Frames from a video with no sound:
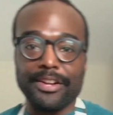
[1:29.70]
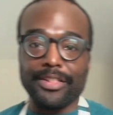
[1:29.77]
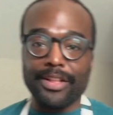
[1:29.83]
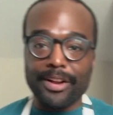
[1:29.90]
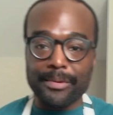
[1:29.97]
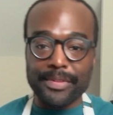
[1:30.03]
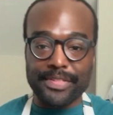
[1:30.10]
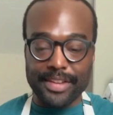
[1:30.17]

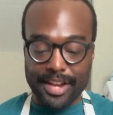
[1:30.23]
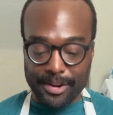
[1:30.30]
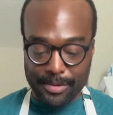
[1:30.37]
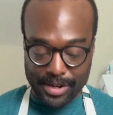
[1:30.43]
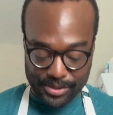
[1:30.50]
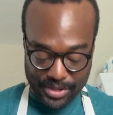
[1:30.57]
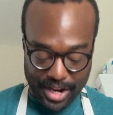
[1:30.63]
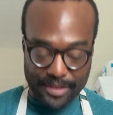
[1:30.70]
along with the egg
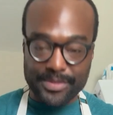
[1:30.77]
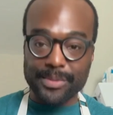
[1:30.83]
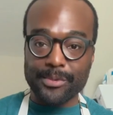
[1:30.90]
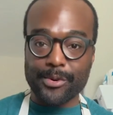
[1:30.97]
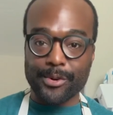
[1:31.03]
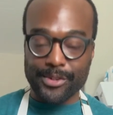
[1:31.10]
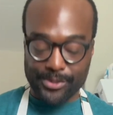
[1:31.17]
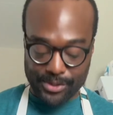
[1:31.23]
wash, I have some
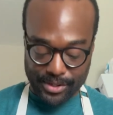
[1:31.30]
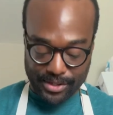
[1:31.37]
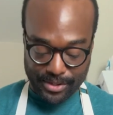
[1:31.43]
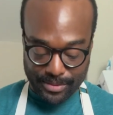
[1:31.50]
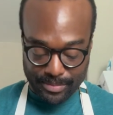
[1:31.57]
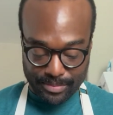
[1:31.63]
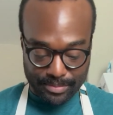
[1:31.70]
coarse sugar.